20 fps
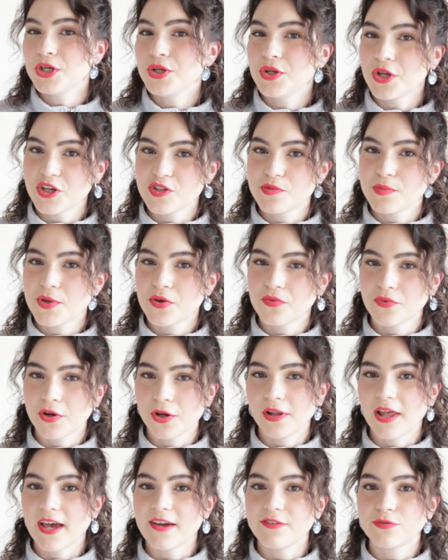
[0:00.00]
who knows me in
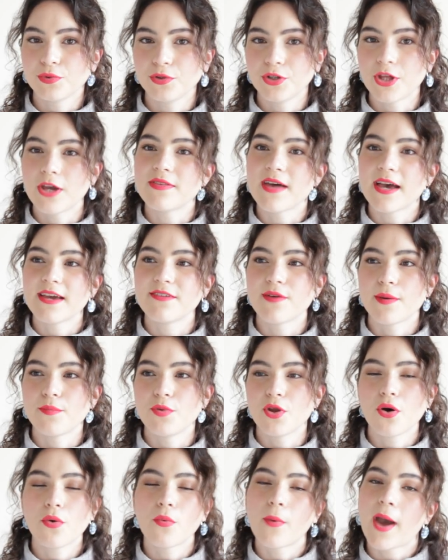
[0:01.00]
real life will know that if
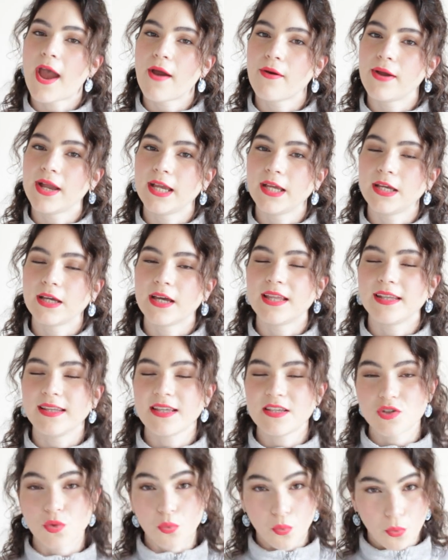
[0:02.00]
I'm not wearing at
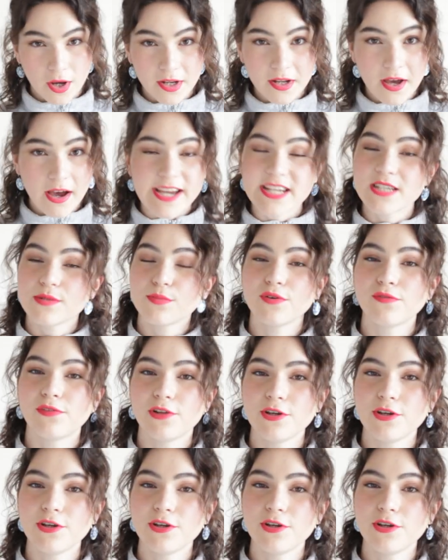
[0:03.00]
least one item of